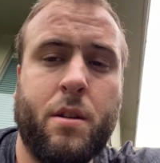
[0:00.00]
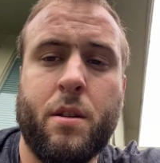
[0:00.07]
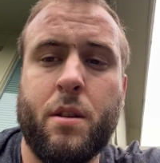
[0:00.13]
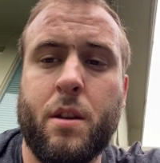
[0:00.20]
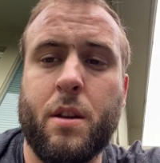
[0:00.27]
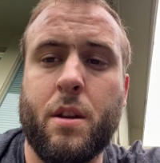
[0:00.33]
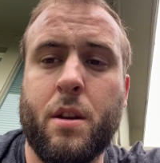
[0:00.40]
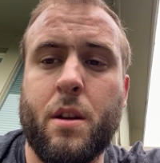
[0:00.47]

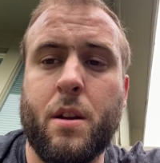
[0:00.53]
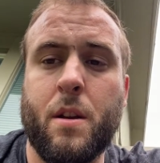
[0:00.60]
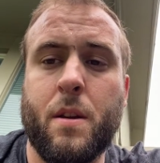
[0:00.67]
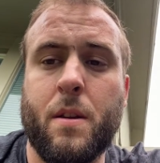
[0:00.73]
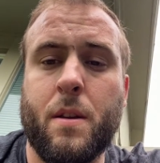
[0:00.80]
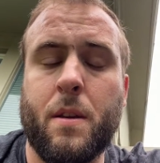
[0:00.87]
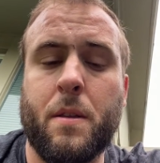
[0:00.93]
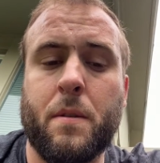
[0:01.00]

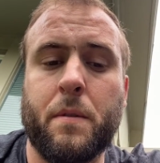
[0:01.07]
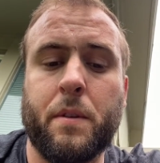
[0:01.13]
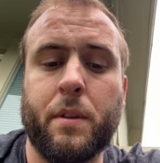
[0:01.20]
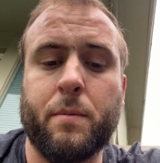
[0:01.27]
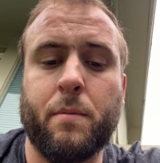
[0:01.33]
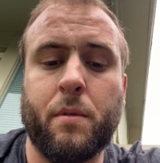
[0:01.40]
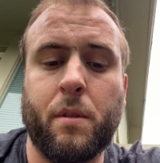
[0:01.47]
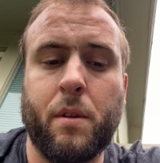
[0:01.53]
the links
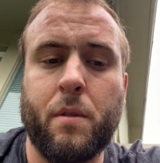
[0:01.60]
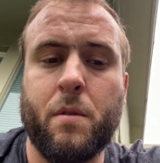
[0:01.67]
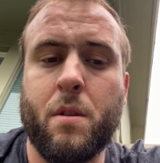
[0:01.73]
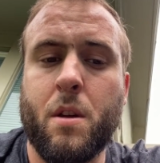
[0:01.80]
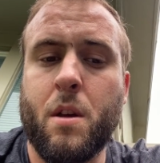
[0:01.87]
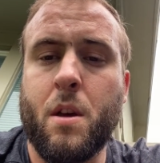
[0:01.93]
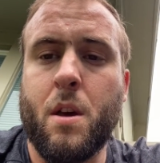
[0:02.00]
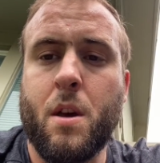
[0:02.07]
below.
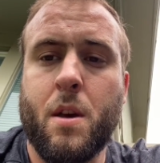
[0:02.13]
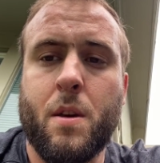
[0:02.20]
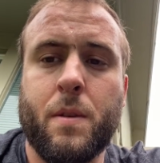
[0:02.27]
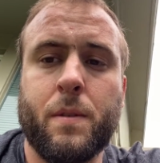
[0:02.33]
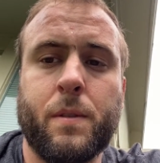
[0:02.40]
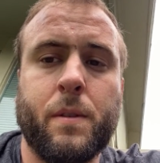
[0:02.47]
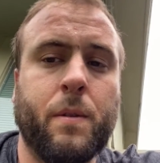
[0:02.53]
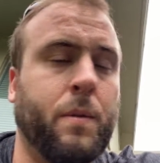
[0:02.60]

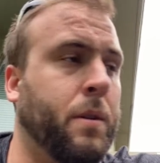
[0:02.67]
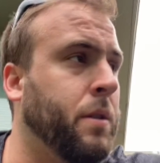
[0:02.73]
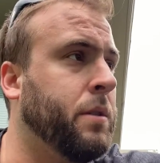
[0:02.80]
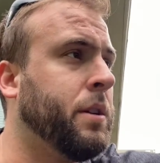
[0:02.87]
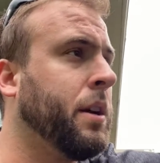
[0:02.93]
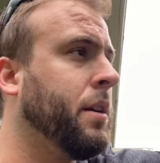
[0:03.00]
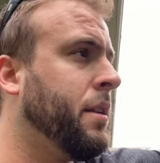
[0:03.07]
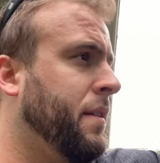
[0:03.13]
So
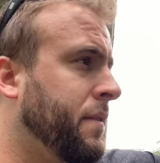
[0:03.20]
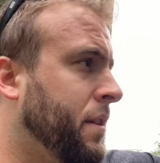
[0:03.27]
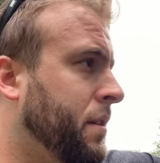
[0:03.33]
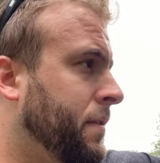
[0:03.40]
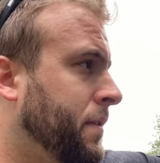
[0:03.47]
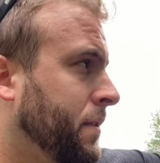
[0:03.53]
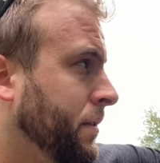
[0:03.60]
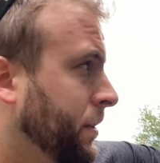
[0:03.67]
check out that video
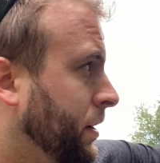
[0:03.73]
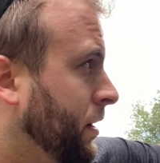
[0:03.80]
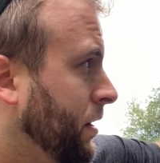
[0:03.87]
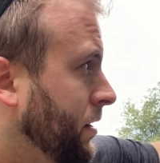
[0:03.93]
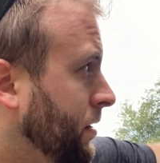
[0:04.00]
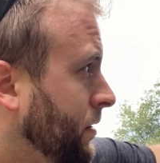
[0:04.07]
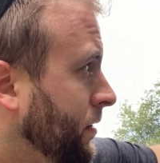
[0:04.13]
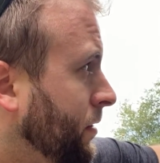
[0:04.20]
if you're looking
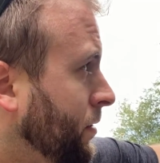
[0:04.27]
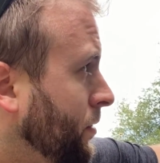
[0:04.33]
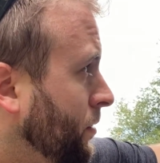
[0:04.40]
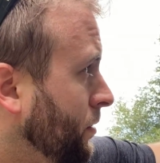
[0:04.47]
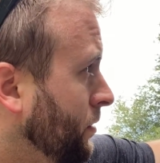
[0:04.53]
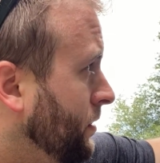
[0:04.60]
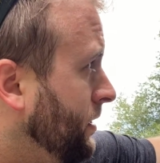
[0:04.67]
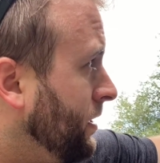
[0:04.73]

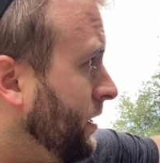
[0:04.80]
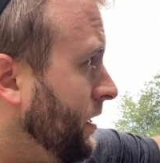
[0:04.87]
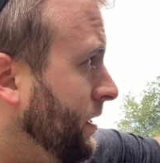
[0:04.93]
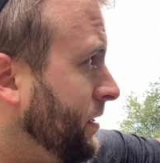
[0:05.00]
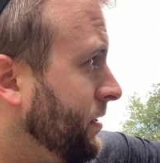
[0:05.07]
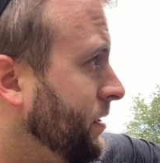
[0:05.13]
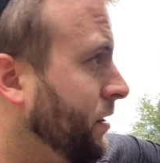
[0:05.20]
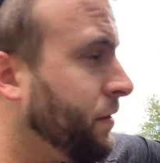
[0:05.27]
to see an
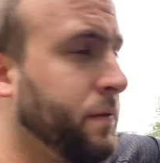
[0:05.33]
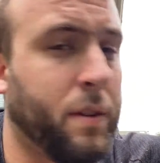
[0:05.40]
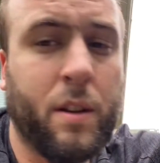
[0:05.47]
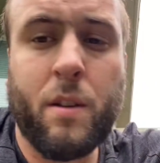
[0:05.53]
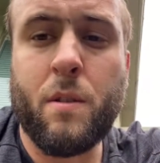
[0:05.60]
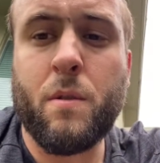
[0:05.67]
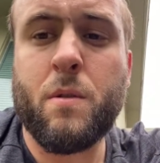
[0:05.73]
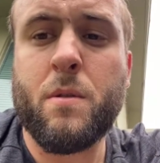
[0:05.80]
install
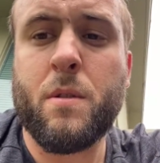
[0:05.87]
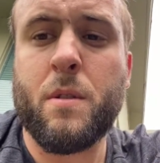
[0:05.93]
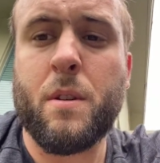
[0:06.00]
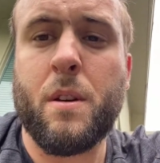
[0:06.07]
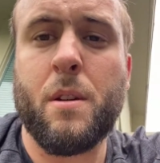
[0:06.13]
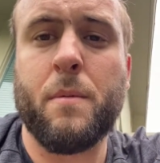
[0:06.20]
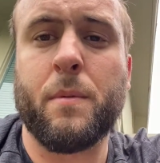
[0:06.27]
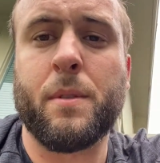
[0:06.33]
video,
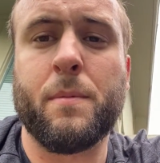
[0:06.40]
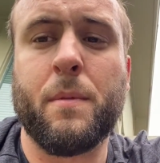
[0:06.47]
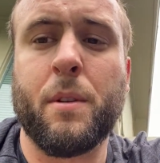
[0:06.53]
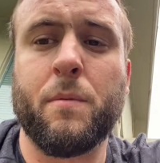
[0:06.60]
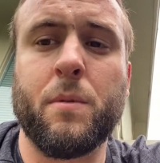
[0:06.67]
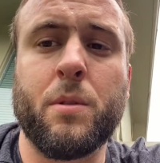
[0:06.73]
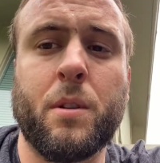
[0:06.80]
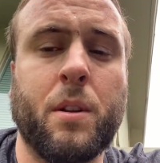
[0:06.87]
because I'm not
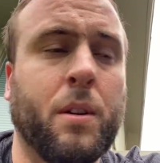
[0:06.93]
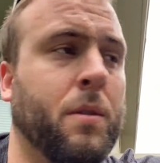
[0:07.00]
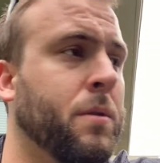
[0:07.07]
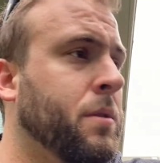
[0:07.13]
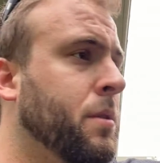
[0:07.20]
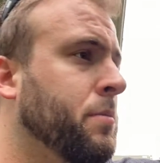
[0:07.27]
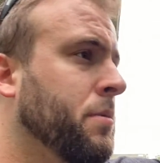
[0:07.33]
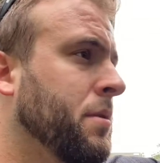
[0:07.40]
really going to go
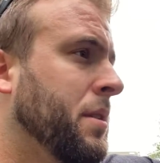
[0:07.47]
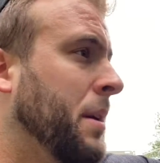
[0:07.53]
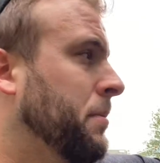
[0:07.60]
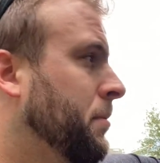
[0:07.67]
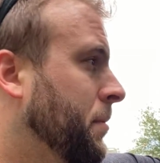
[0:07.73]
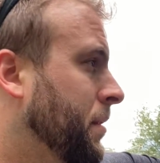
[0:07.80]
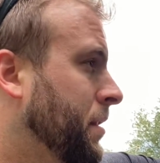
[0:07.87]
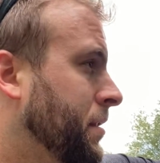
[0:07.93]
super in depth
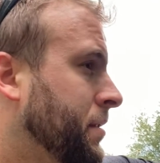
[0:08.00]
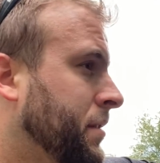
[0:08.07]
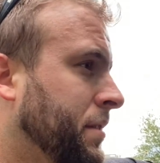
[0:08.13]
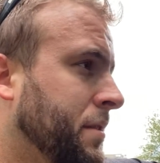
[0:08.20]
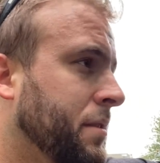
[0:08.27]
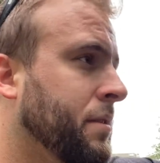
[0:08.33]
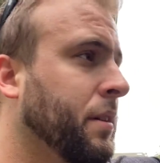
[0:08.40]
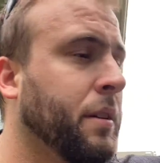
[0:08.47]
with this,
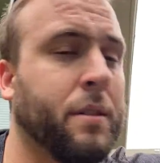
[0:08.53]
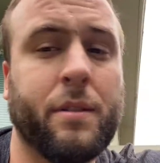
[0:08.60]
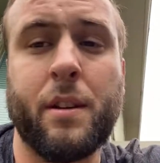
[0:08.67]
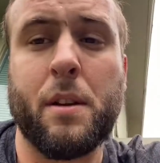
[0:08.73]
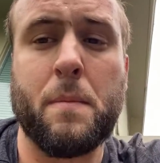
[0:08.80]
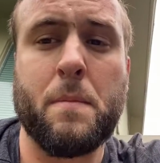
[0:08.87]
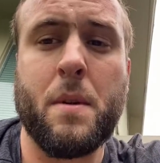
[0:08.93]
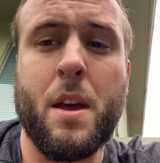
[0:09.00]
because like I said,
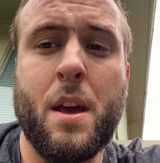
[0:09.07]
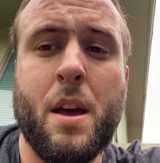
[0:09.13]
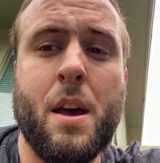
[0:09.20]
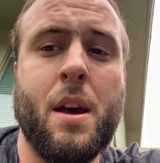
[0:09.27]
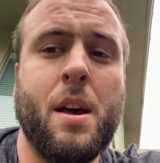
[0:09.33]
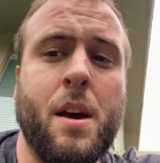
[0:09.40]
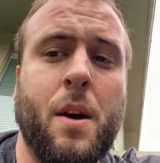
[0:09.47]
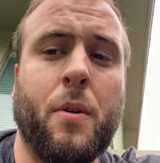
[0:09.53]
I
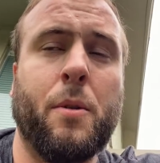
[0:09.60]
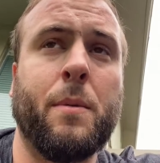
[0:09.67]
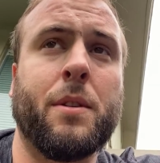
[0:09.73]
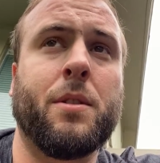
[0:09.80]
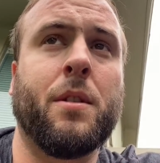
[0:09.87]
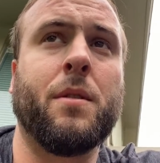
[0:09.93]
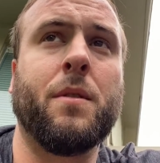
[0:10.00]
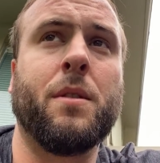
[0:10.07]
want to make
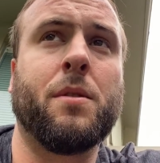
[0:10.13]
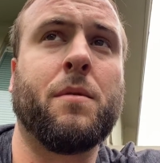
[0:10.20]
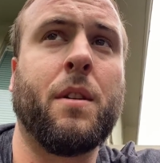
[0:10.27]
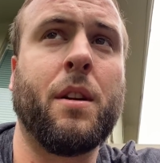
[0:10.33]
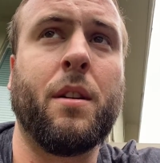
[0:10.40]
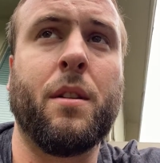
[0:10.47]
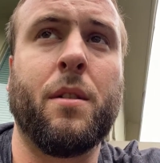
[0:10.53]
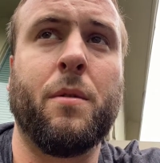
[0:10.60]
sure I do this
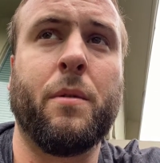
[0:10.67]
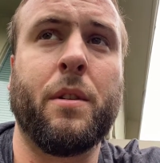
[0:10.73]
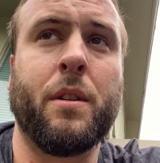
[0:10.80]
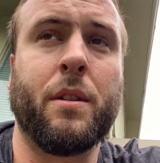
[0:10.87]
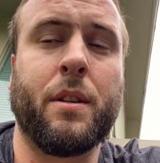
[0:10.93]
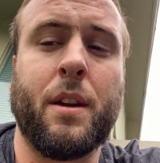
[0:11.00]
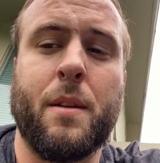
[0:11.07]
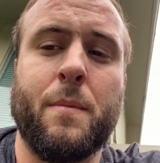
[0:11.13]
right. I don't want to
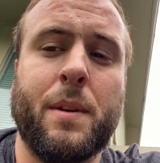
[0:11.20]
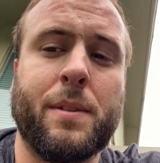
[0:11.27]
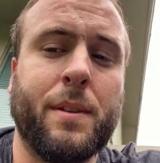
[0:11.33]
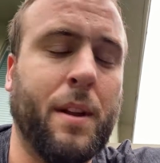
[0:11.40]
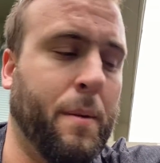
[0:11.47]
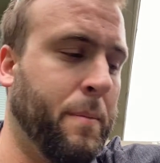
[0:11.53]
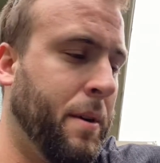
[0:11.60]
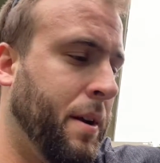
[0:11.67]
kind of mess it
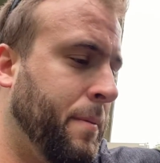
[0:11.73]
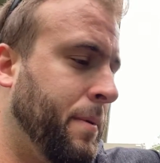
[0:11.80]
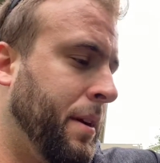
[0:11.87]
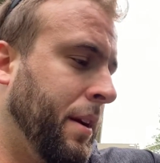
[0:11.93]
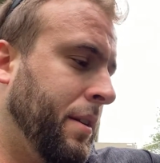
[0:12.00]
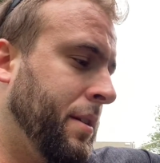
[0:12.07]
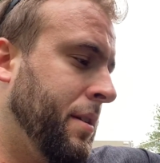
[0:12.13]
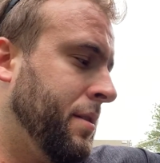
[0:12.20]
up by not paying
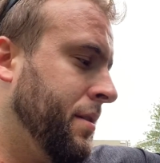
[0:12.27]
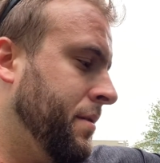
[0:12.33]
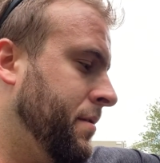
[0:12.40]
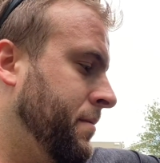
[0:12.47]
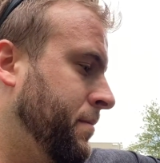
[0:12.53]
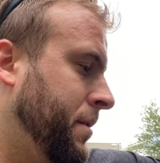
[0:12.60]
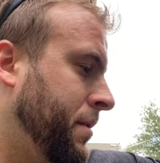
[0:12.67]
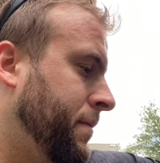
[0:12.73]
attention,
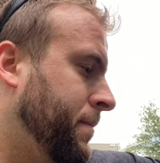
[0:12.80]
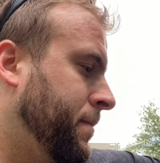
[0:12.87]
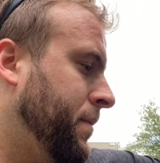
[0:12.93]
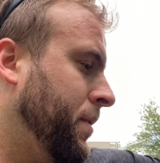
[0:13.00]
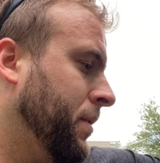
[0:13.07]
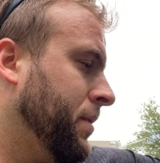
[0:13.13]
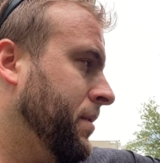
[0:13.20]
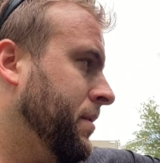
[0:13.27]
by
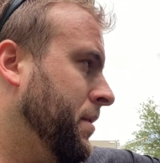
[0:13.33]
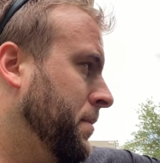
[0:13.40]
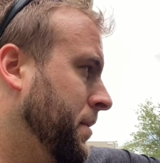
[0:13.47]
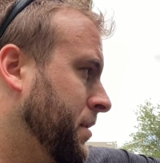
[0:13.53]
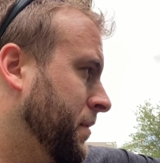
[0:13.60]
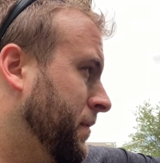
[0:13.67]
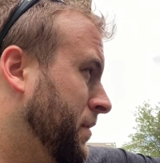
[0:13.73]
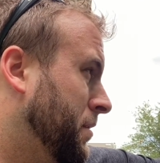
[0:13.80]
focusing too much
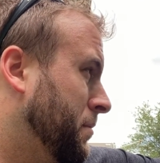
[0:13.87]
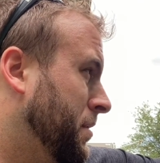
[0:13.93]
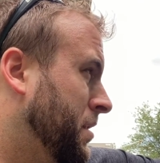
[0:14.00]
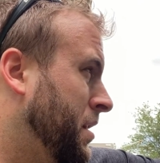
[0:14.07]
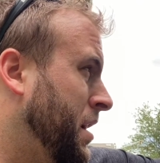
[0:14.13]
on filming.